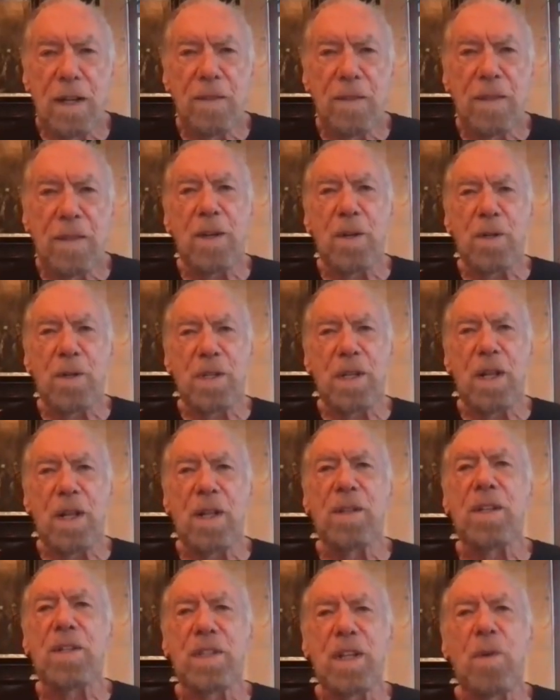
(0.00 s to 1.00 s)
that you're
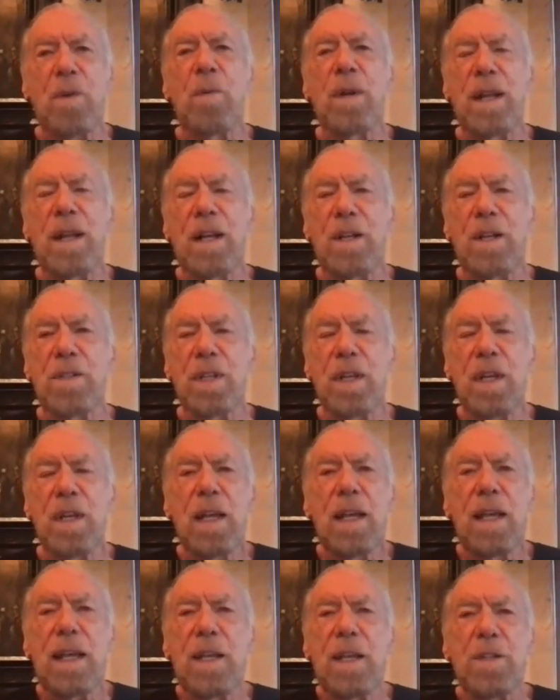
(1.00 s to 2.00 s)
selling to someone else
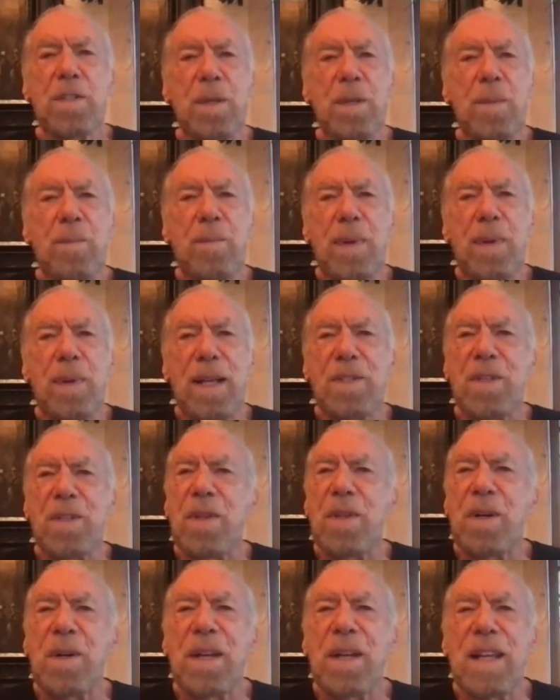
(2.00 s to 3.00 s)
is the best
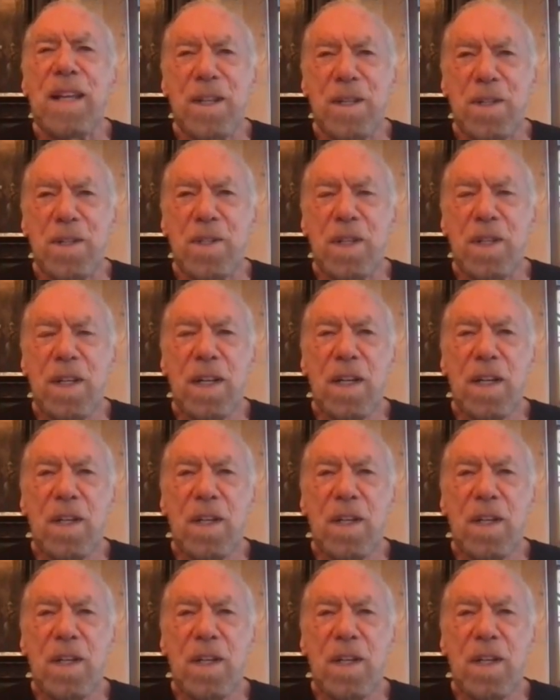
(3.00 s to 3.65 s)
there is.